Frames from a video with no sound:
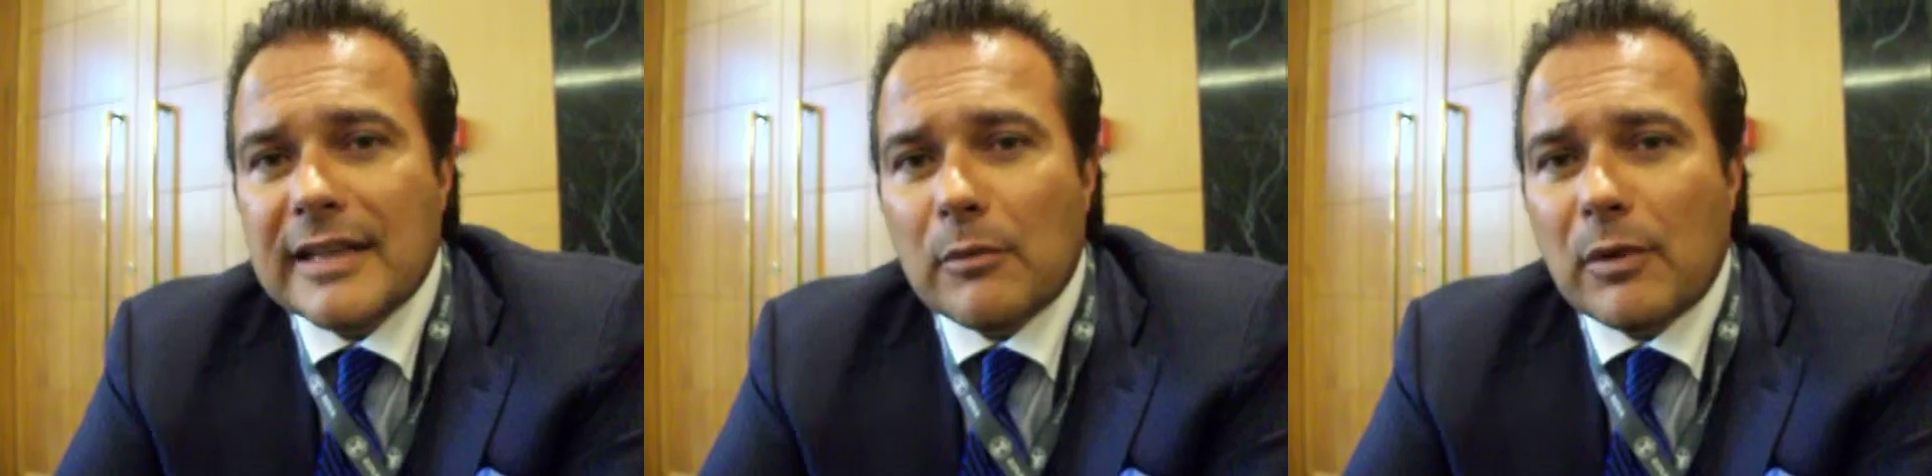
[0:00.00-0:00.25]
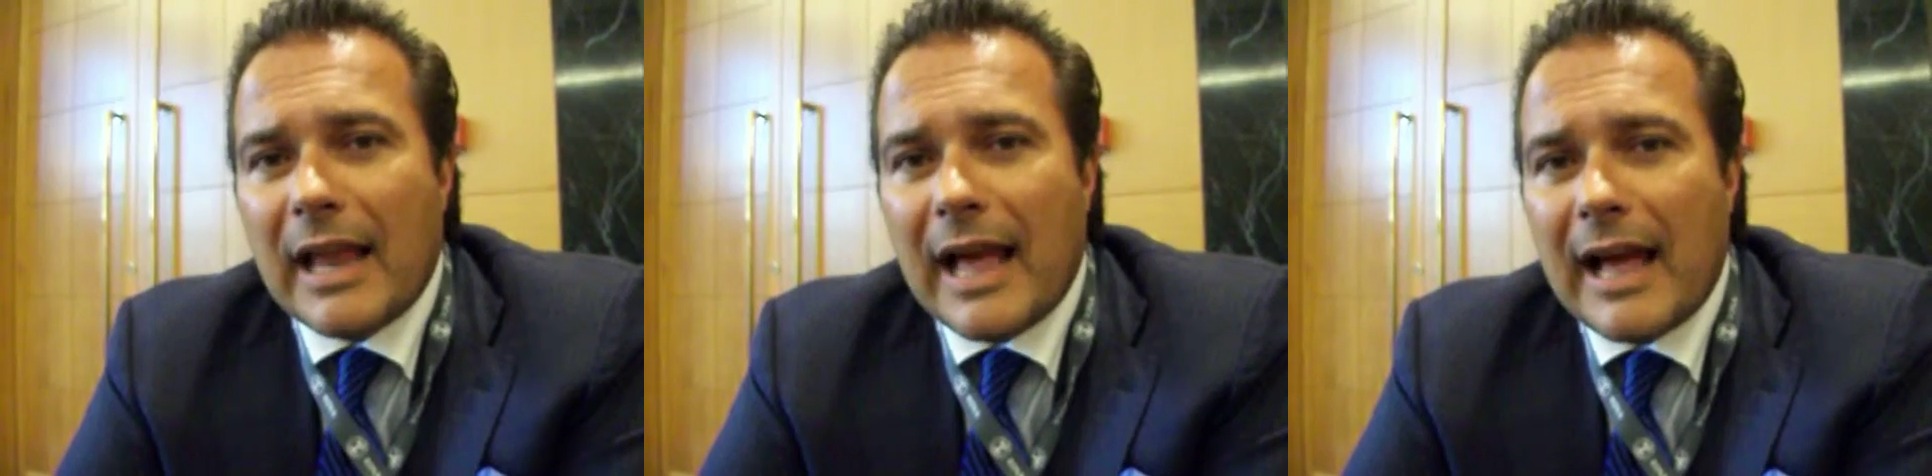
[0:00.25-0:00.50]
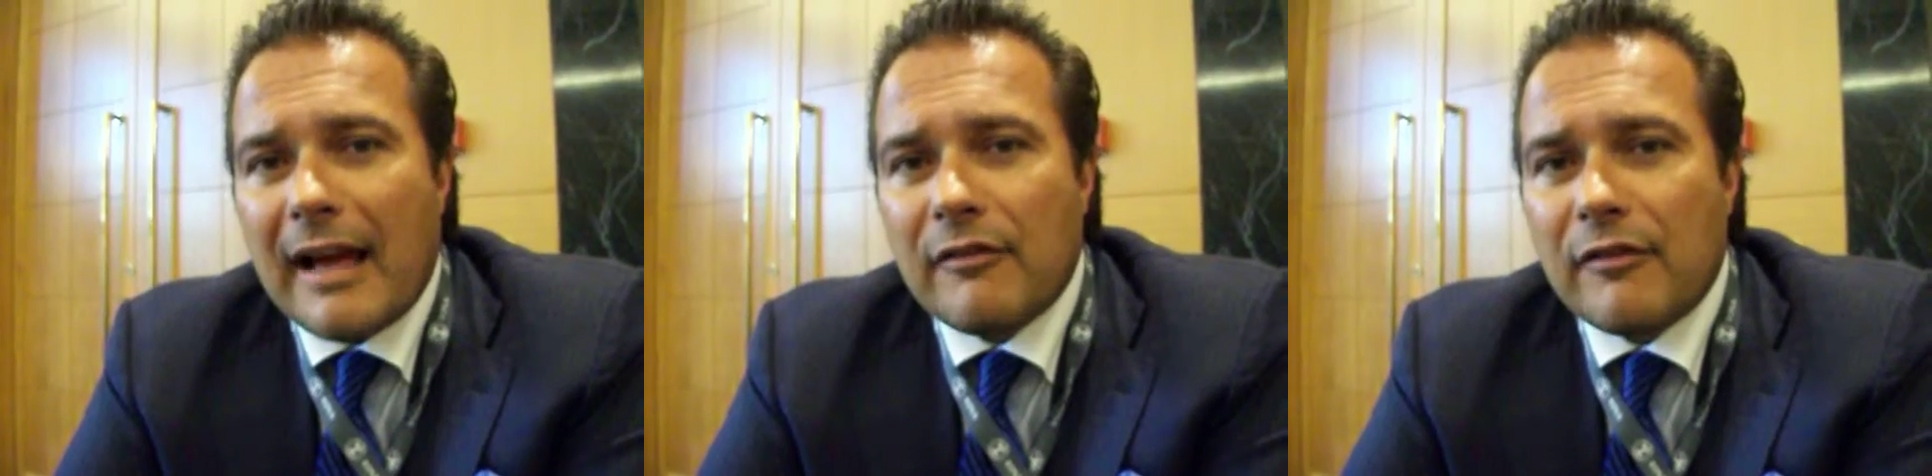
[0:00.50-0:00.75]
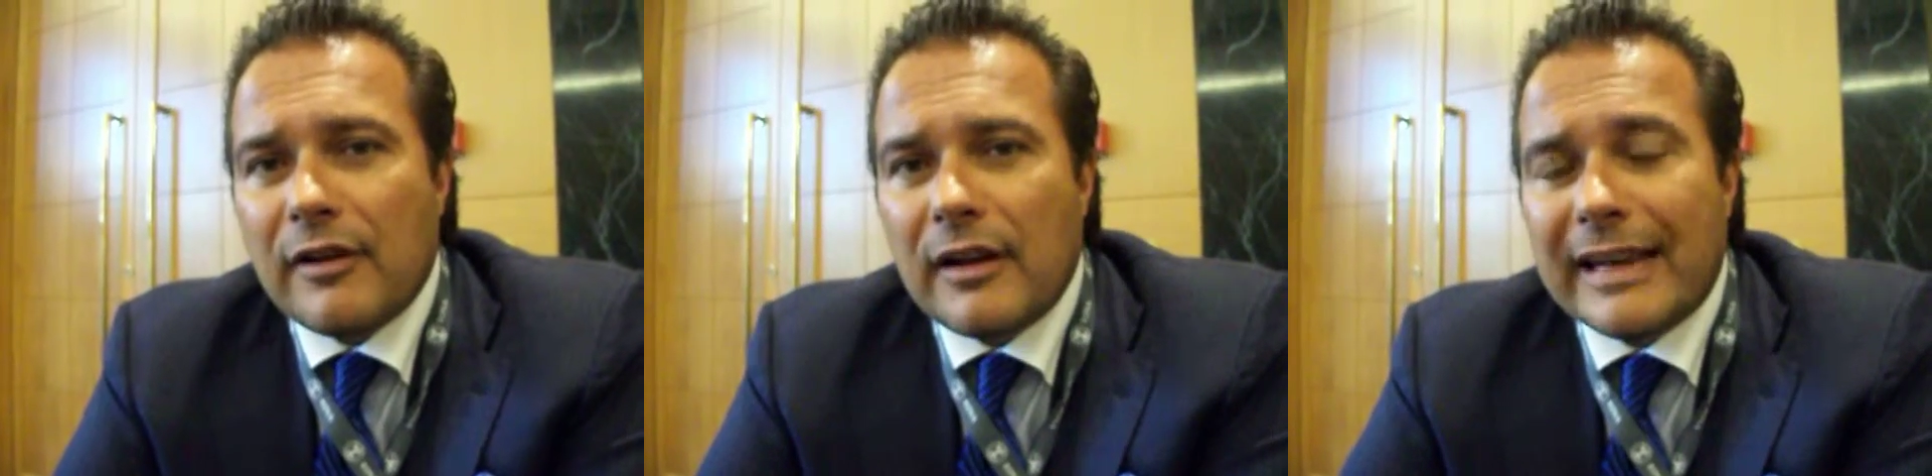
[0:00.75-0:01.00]
that will
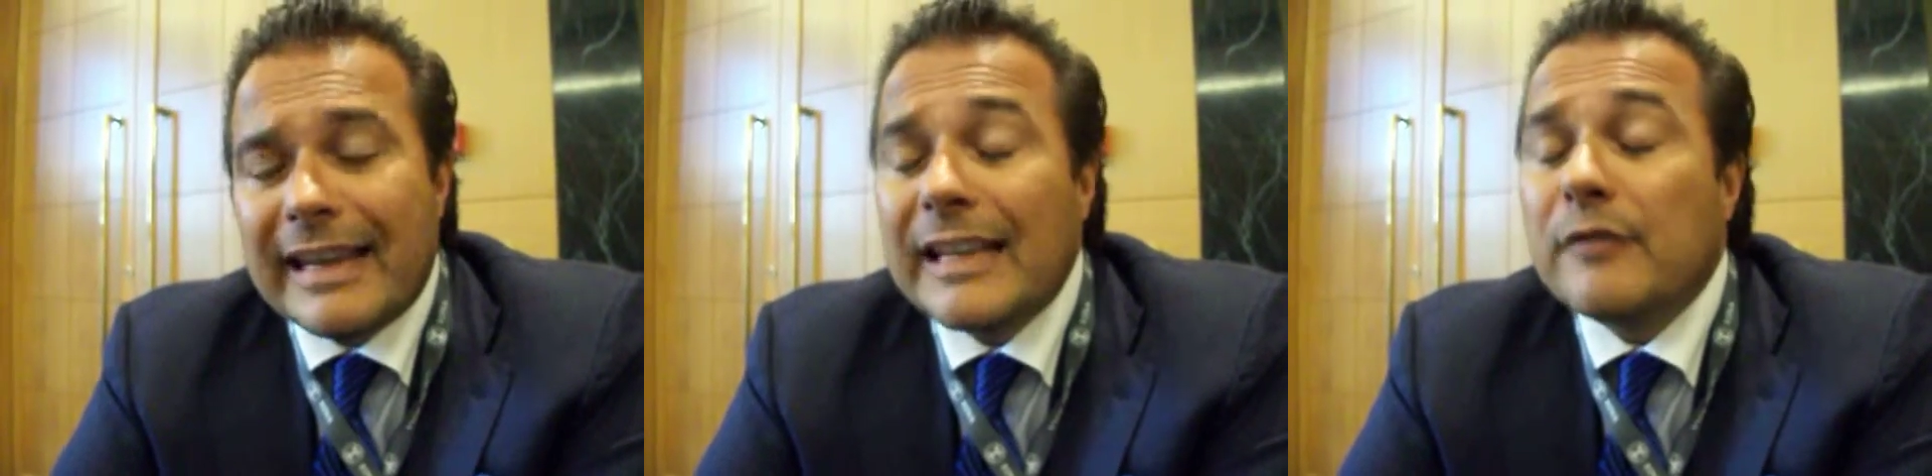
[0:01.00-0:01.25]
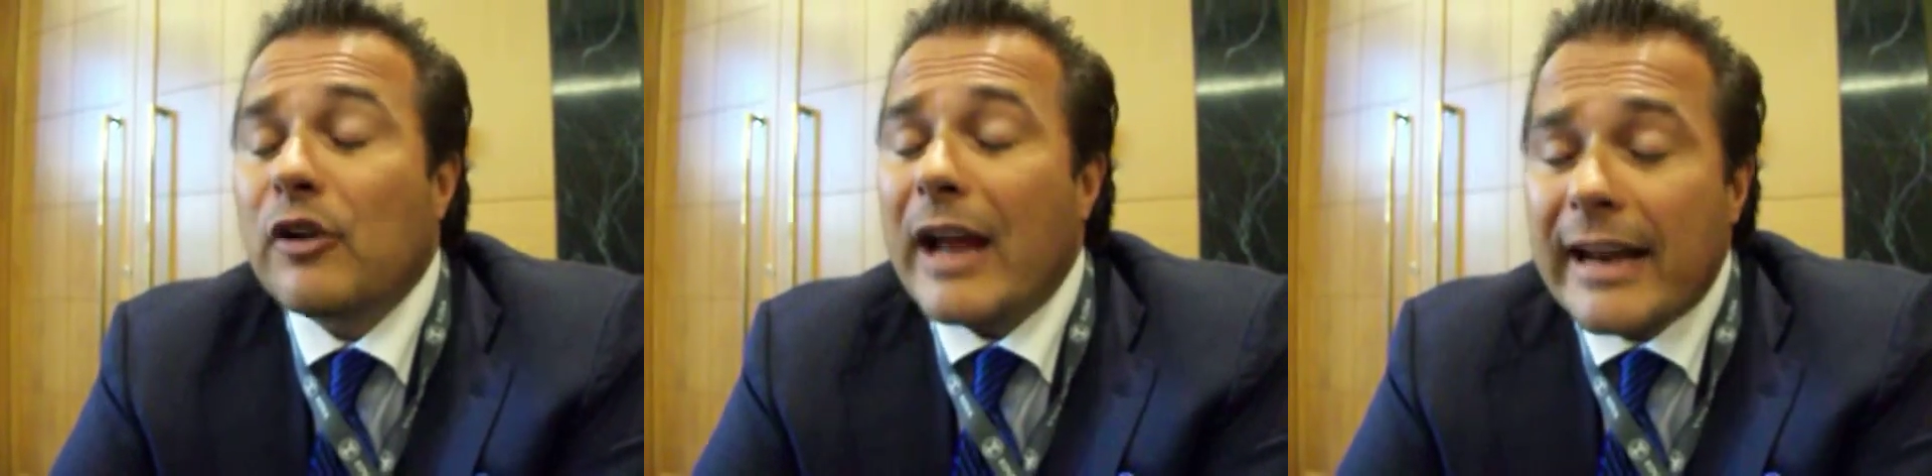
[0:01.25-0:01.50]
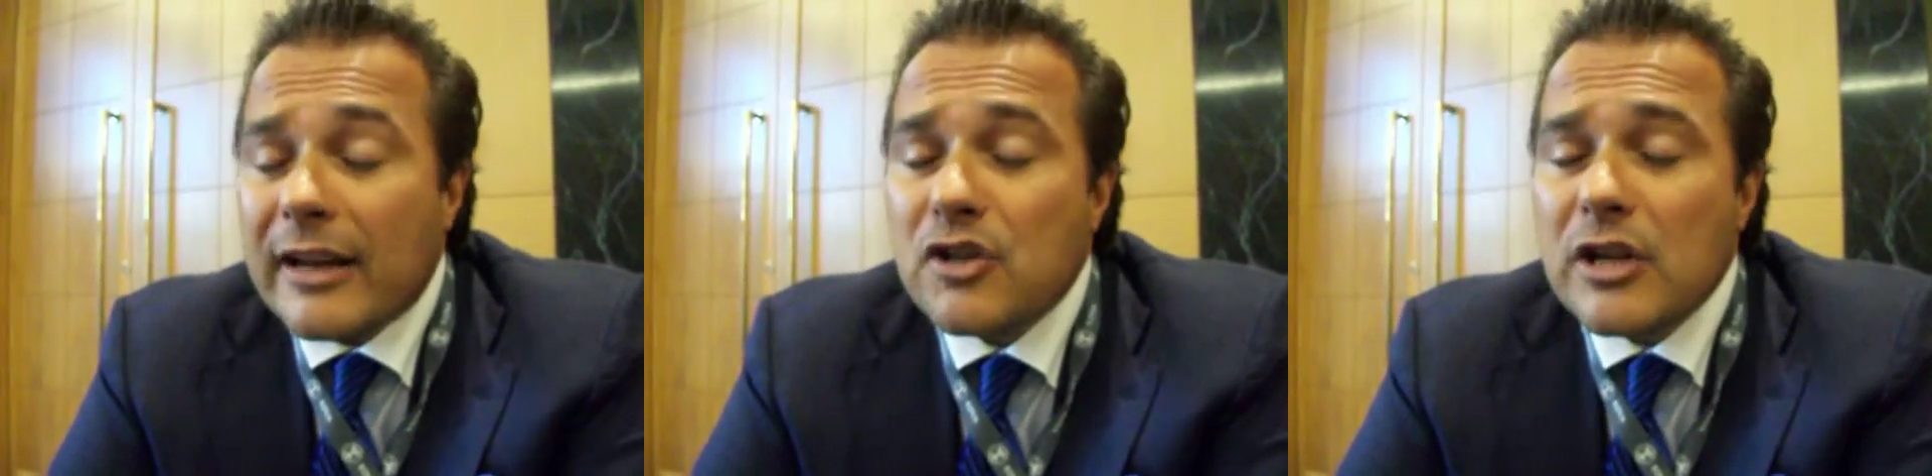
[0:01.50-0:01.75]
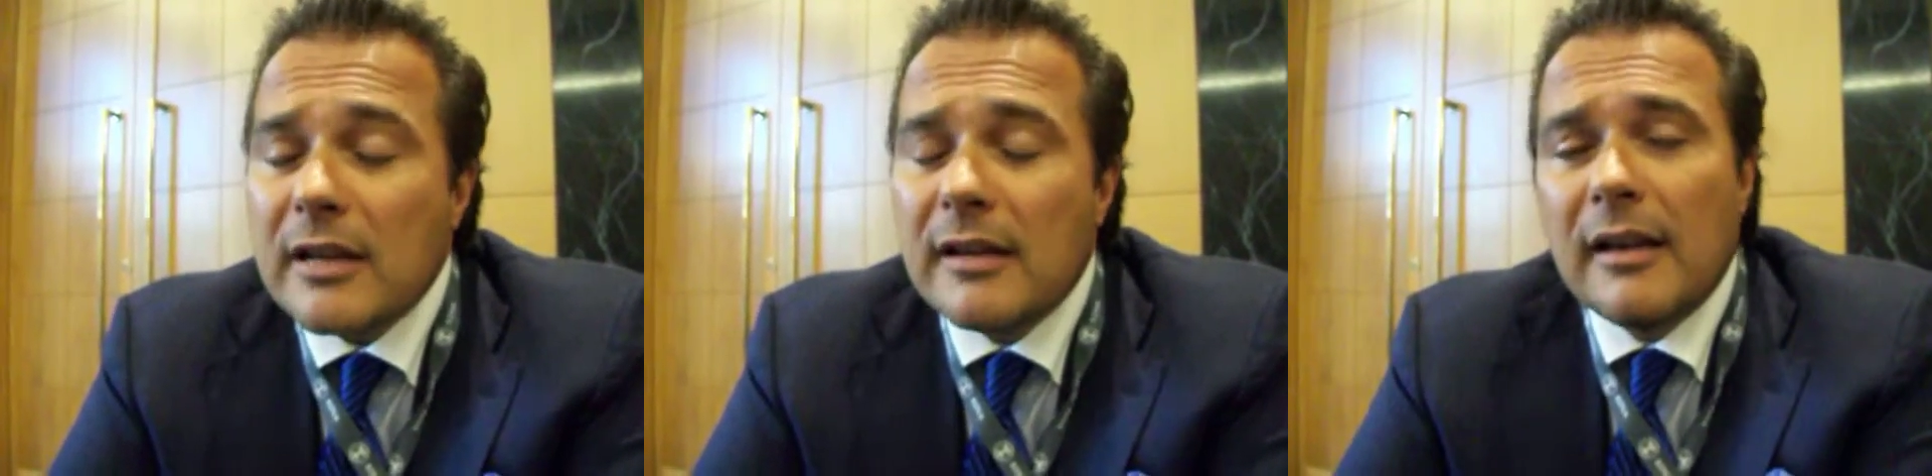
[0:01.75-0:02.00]
have need for energy,